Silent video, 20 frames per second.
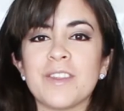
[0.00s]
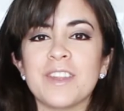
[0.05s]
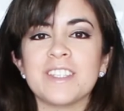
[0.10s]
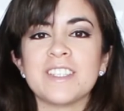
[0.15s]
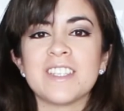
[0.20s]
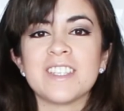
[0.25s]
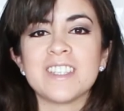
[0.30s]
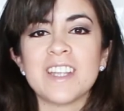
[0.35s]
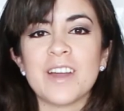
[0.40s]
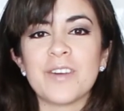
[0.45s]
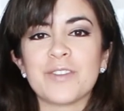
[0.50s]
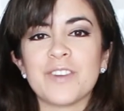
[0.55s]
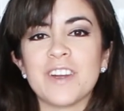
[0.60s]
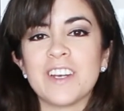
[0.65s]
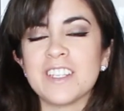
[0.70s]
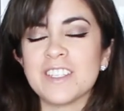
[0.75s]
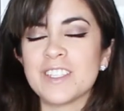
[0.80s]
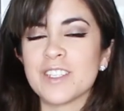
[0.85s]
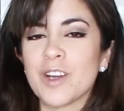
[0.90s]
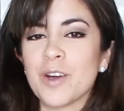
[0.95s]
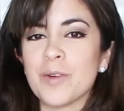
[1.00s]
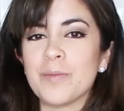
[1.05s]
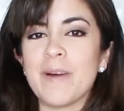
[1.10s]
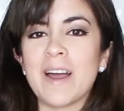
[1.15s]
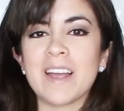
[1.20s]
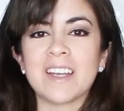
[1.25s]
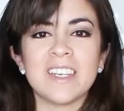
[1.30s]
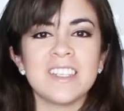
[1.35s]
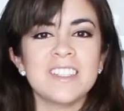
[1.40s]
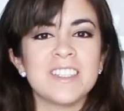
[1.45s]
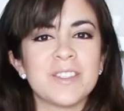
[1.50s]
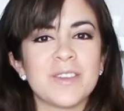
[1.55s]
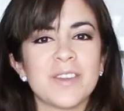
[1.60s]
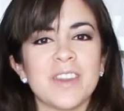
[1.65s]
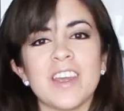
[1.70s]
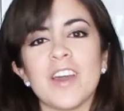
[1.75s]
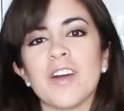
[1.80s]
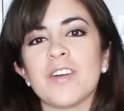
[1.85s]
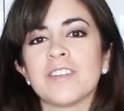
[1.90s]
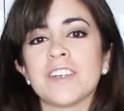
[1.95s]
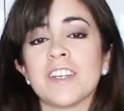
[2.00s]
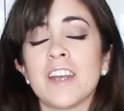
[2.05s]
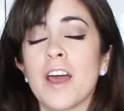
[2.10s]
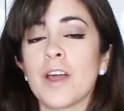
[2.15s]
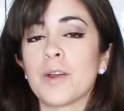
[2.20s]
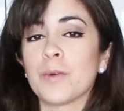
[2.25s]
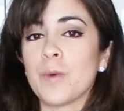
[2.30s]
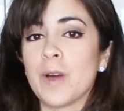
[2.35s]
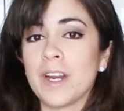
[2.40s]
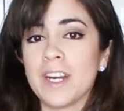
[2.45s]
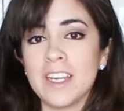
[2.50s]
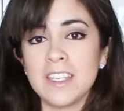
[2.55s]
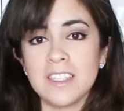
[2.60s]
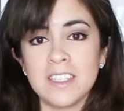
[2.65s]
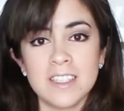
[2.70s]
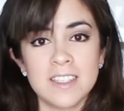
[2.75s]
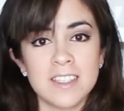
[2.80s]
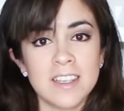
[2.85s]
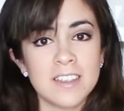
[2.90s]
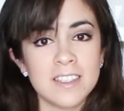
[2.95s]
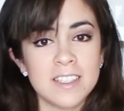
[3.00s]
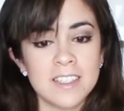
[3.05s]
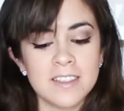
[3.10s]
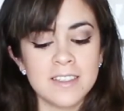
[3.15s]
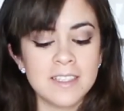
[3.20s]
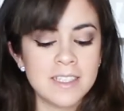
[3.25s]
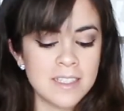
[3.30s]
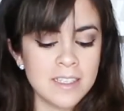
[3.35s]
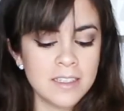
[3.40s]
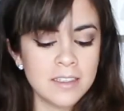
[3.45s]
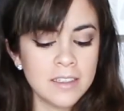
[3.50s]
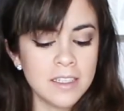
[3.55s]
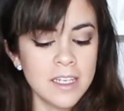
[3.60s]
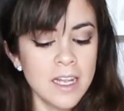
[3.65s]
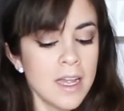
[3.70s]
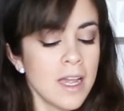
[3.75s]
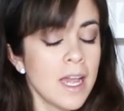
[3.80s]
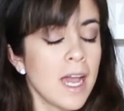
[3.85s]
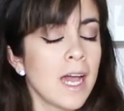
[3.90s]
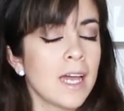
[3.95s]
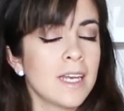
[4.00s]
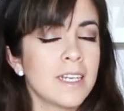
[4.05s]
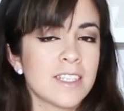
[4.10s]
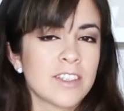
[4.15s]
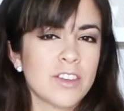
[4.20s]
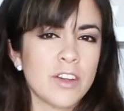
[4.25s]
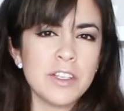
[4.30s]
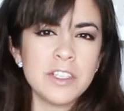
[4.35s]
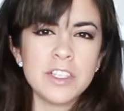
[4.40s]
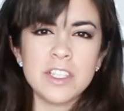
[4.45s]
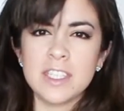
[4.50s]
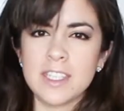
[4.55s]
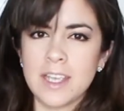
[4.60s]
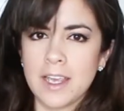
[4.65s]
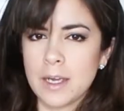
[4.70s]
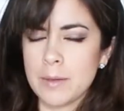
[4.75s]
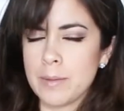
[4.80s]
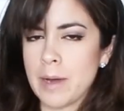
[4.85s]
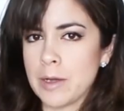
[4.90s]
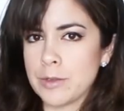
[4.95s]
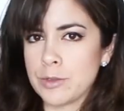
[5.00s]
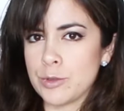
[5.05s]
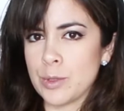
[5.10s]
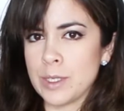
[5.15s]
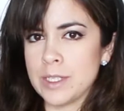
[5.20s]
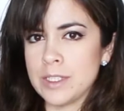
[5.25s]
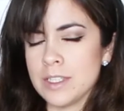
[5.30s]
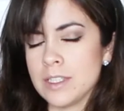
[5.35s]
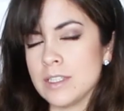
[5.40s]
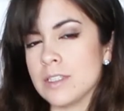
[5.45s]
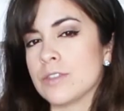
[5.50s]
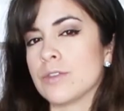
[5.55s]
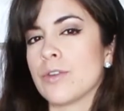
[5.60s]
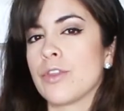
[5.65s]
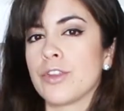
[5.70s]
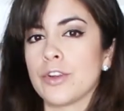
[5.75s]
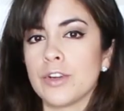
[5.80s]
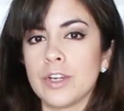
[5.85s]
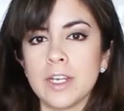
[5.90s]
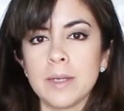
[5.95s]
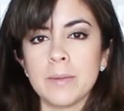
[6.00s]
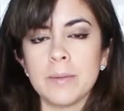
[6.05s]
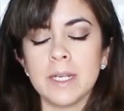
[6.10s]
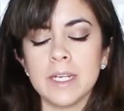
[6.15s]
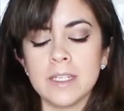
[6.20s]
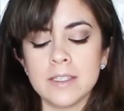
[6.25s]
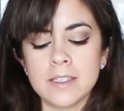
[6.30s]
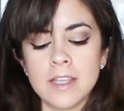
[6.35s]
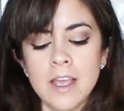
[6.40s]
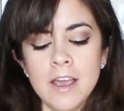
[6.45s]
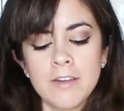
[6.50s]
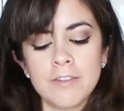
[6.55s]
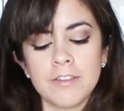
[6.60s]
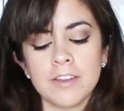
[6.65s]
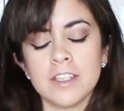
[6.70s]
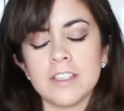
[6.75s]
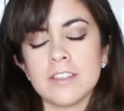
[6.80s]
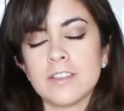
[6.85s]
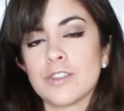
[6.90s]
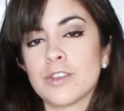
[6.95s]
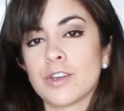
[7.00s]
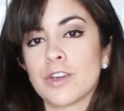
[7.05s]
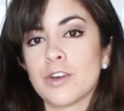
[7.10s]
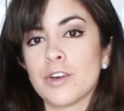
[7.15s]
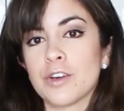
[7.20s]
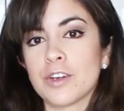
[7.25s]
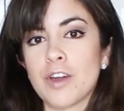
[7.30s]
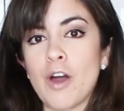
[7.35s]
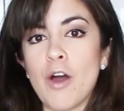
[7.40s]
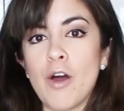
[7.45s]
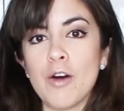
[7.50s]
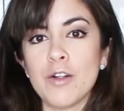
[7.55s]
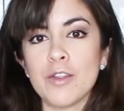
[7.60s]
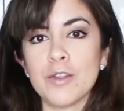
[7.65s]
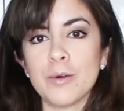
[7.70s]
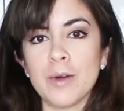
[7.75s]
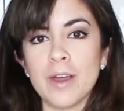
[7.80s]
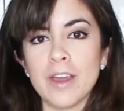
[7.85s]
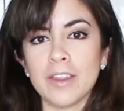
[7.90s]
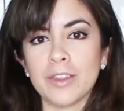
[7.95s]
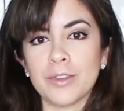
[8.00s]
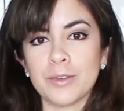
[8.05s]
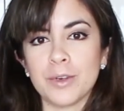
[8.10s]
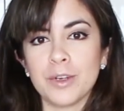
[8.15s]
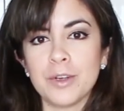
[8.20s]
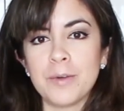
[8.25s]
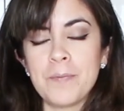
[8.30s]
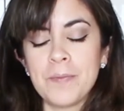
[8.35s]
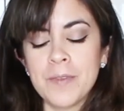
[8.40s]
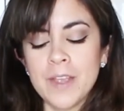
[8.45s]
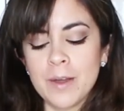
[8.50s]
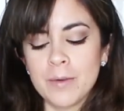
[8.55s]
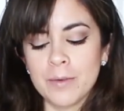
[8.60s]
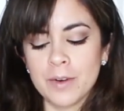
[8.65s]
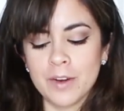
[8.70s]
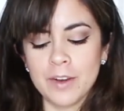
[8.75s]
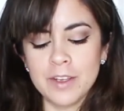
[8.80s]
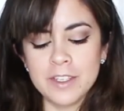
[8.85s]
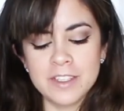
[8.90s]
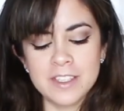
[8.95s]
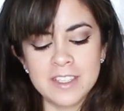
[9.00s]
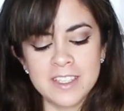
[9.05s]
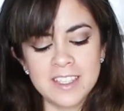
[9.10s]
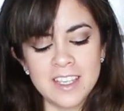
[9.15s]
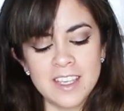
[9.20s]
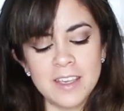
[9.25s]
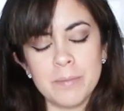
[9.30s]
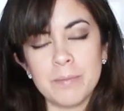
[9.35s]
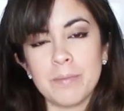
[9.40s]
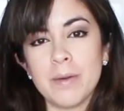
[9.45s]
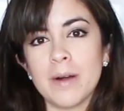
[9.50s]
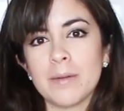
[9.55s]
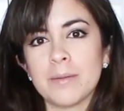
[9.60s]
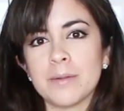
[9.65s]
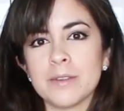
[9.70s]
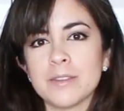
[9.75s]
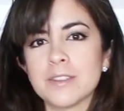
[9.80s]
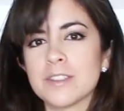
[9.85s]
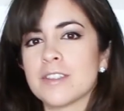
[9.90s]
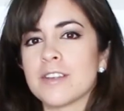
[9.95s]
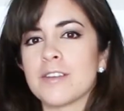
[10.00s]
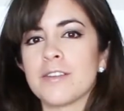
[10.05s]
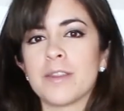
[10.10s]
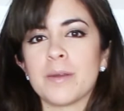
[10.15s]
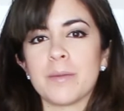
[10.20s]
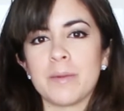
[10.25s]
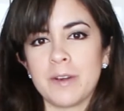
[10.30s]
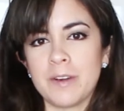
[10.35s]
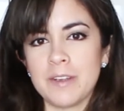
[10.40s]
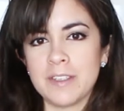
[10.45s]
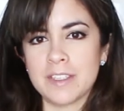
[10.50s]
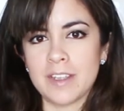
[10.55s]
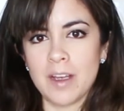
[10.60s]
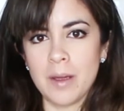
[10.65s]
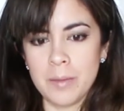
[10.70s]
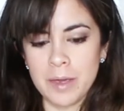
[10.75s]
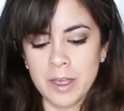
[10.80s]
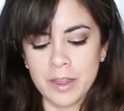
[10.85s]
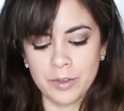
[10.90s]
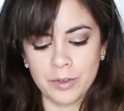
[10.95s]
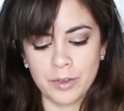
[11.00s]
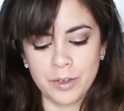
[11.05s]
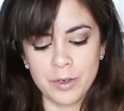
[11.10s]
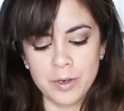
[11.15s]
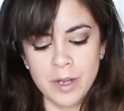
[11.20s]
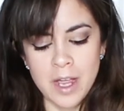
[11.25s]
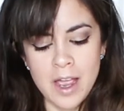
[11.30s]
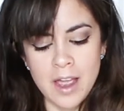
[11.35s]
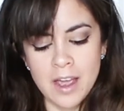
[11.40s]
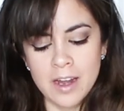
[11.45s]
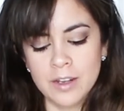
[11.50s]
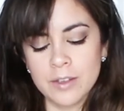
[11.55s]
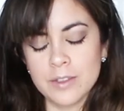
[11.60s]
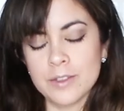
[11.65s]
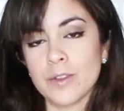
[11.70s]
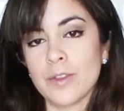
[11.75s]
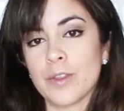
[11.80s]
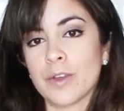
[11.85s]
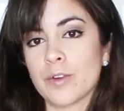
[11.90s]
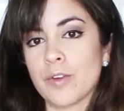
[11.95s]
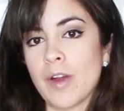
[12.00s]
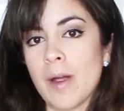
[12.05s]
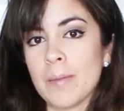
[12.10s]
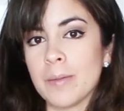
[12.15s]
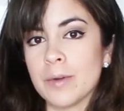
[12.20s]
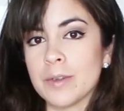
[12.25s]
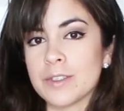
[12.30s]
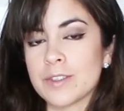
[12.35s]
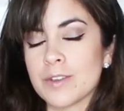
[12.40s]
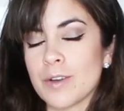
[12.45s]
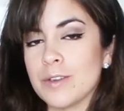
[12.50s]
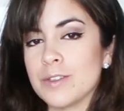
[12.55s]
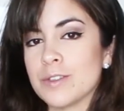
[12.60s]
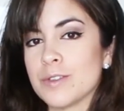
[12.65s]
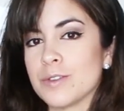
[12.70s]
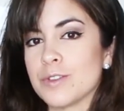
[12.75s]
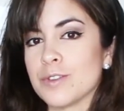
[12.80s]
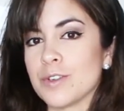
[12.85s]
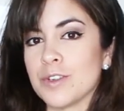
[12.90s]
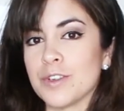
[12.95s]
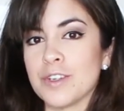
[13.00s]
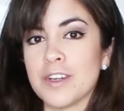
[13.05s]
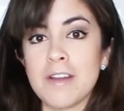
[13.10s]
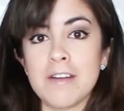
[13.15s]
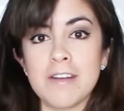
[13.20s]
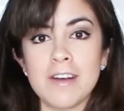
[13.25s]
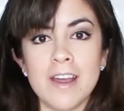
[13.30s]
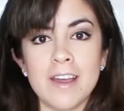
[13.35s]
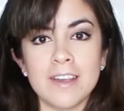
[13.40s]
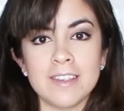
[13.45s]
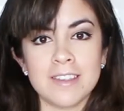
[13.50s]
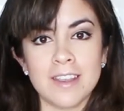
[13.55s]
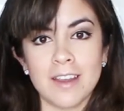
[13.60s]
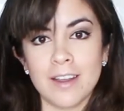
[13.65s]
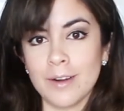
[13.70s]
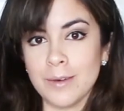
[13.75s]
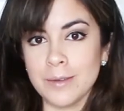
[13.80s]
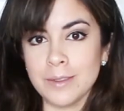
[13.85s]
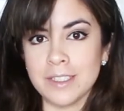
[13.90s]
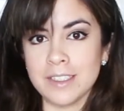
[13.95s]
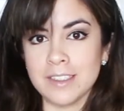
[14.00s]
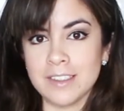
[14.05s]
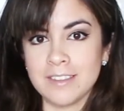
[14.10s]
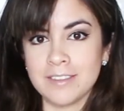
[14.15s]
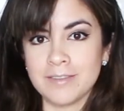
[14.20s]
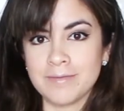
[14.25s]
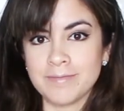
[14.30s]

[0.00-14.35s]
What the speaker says: this is now ready to go back into the oven at 180 Celsius still, and it's going to take about 20 to 30 minutes for this to cook all the way through. We're going to see bubbles of the berries coming through, and also the crumble is going to turn nice and golden.